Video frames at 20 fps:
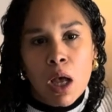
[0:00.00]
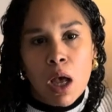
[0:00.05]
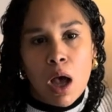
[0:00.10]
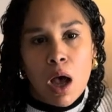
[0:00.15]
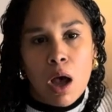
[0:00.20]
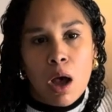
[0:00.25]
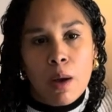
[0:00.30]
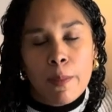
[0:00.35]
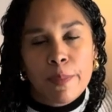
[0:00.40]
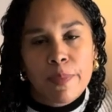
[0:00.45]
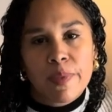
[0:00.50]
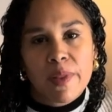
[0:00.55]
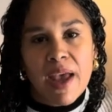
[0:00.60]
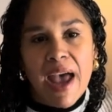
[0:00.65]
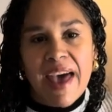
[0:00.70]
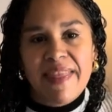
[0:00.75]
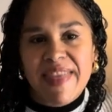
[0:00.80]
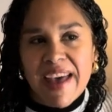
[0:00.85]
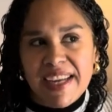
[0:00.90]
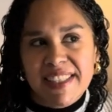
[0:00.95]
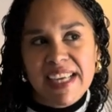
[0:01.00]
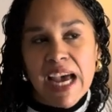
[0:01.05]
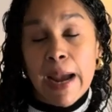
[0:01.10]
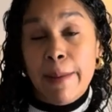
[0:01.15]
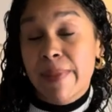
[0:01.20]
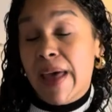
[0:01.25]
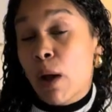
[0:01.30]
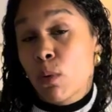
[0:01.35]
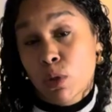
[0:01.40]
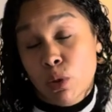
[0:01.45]
At that time,
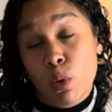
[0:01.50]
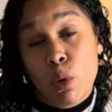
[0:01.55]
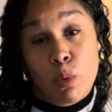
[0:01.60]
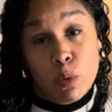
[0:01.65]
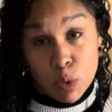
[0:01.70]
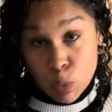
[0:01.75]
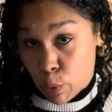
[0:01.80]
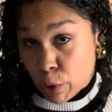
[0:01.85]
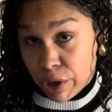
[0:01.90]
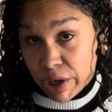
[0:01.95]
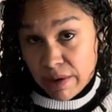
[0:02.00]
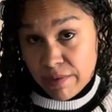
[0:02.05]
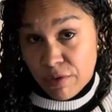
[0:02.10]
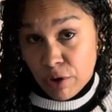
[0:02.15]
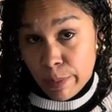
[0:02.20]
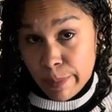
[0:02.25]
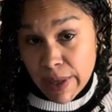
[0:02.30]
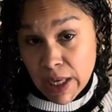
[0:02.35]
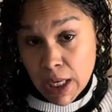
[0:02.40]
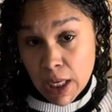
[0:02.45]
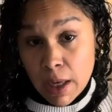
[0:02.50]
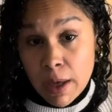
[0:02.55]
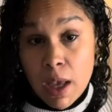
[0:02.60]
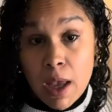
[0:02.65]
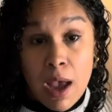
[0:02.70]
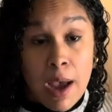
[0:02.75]
that was what was working for me.